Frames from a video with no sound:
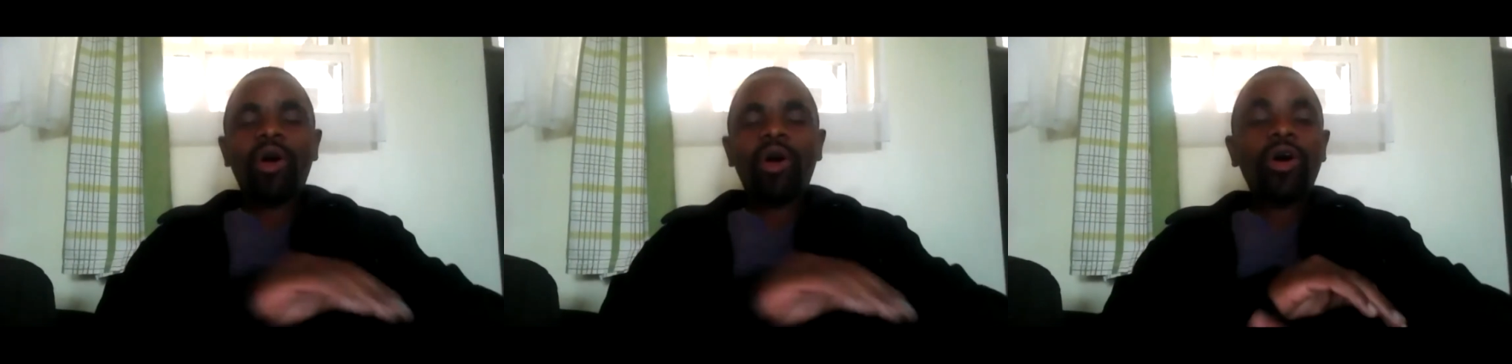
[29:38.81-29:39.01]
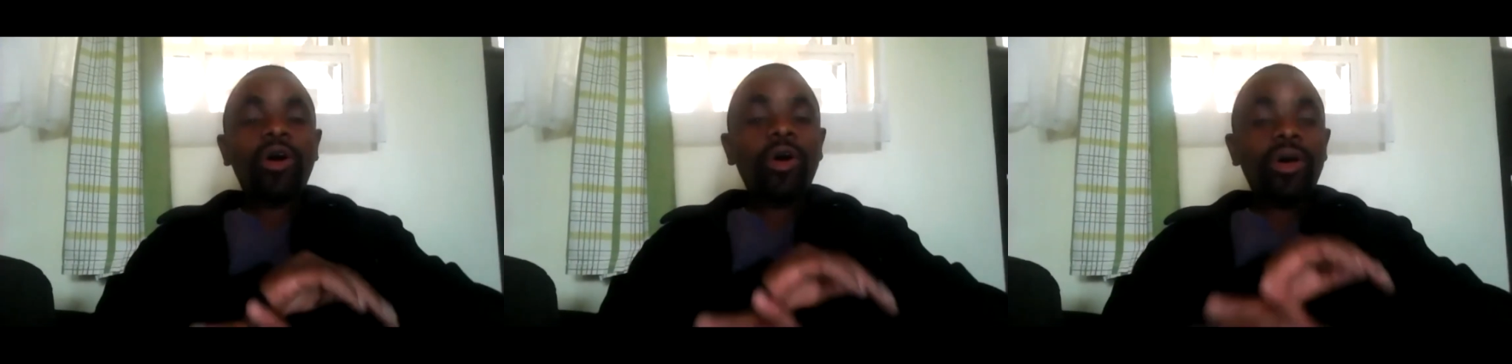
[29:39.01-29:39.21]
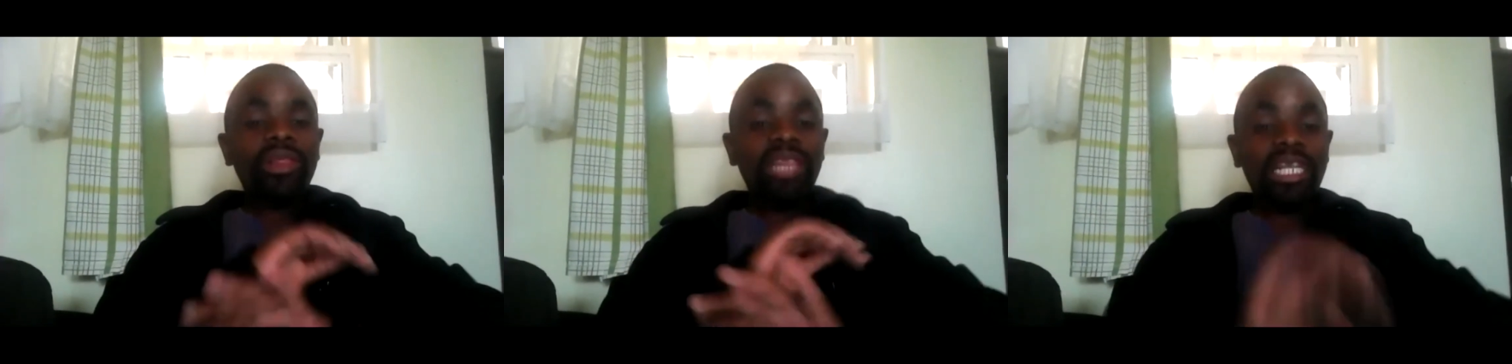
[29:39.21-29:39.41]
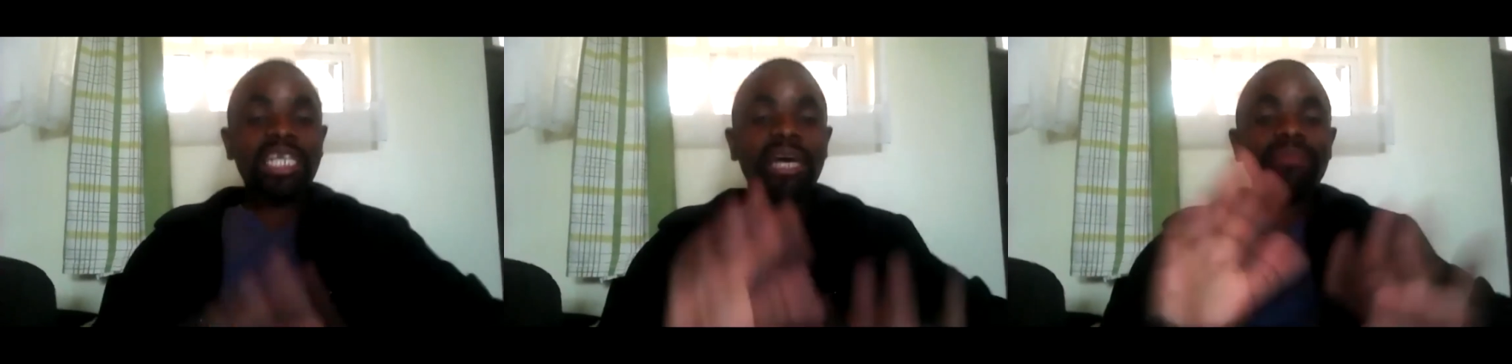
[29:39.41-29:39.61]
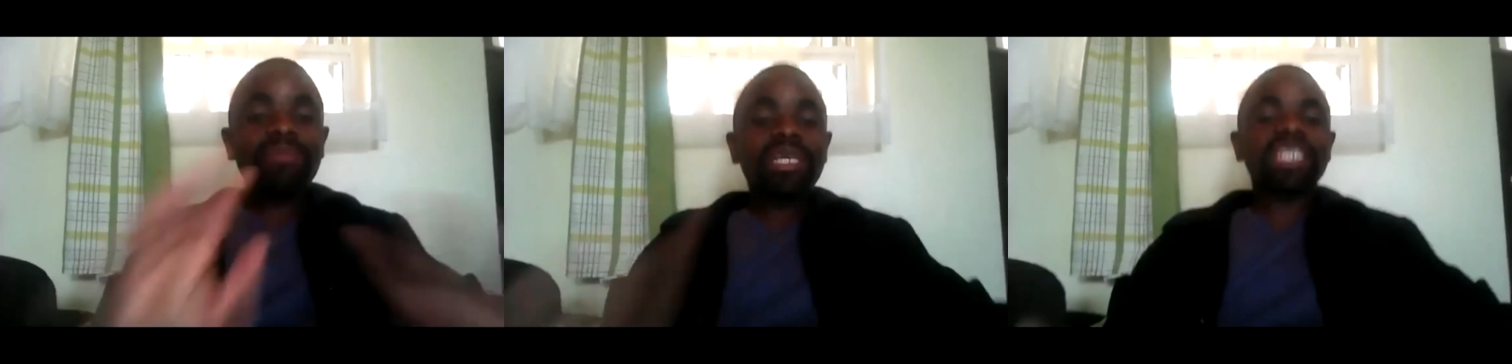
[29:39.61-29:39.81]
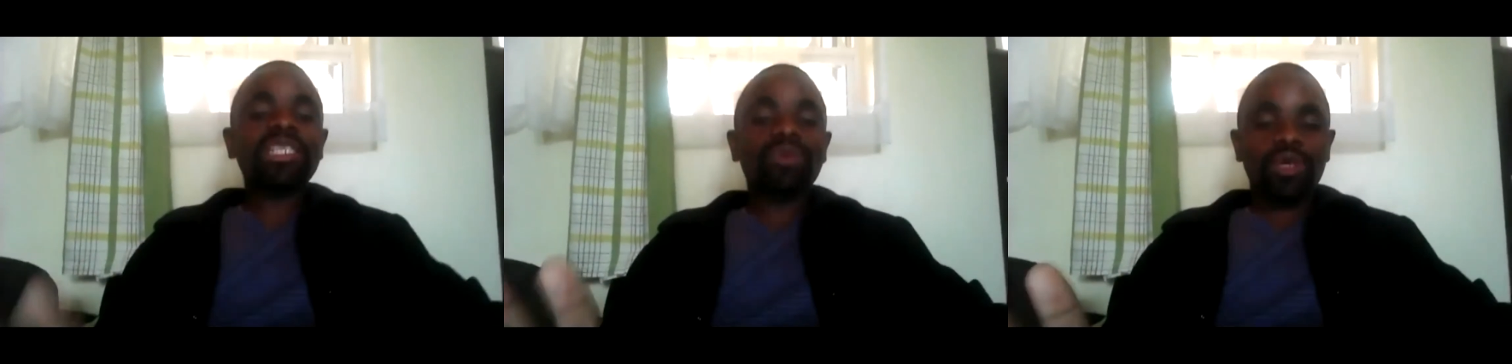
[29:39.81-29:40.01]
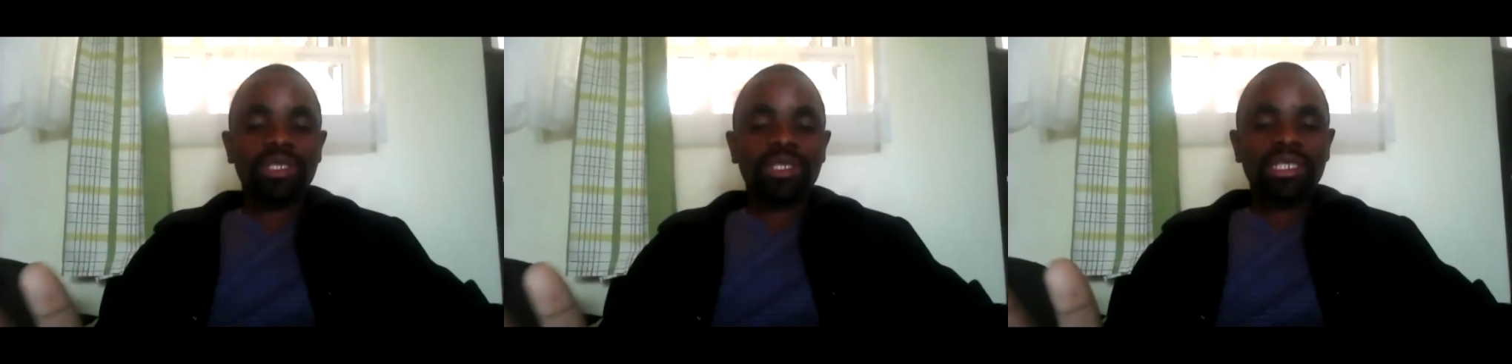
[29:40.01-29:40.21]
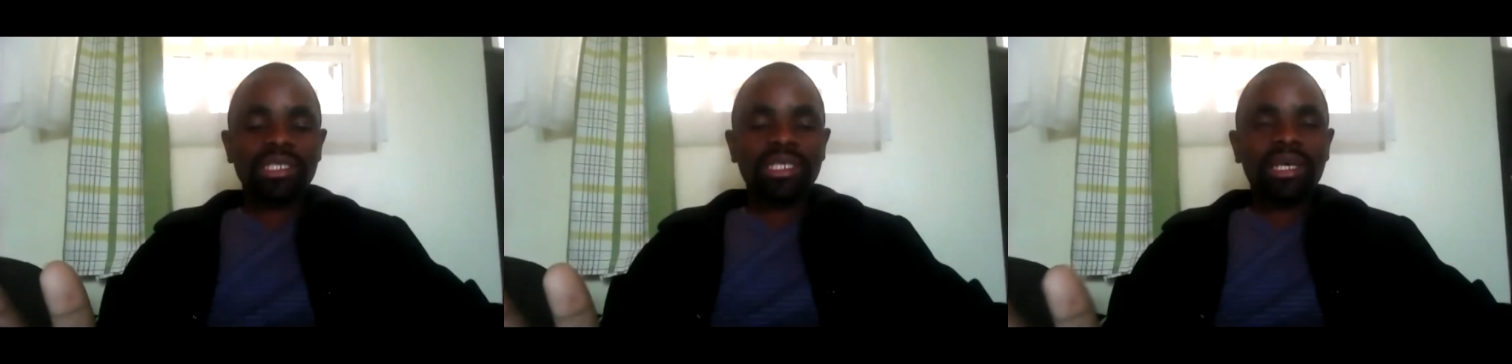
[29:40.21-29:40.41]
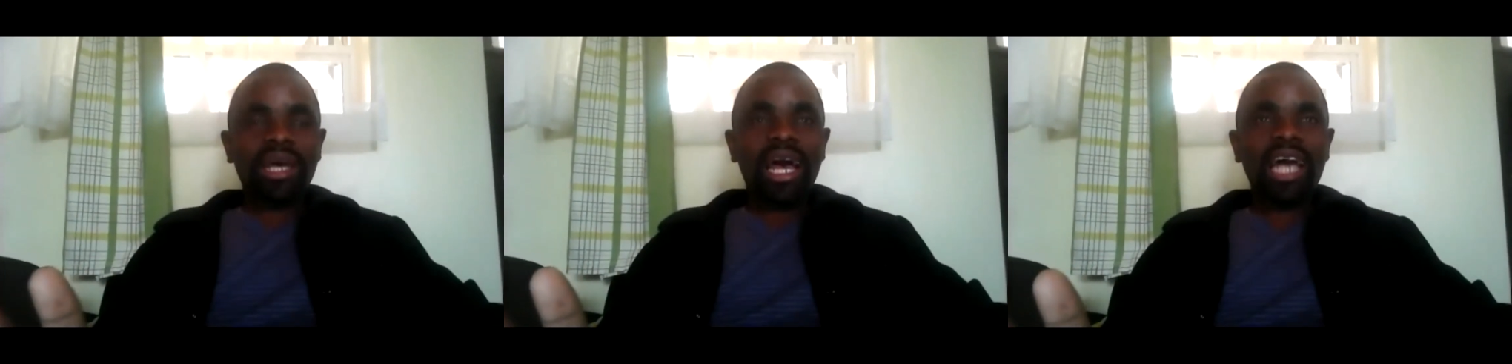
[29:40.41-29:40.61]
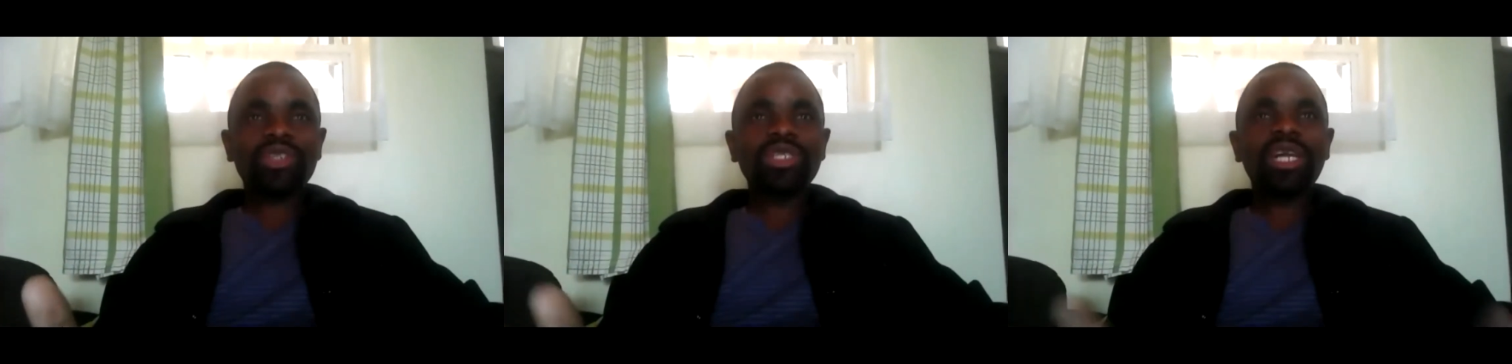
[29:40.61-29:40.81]
Oh, that I missed was,
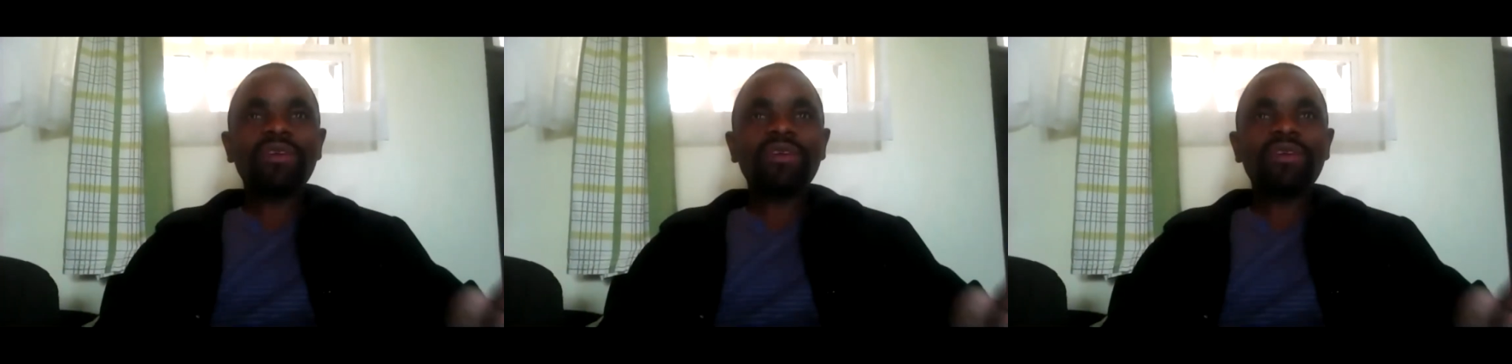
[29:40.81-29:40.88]
I should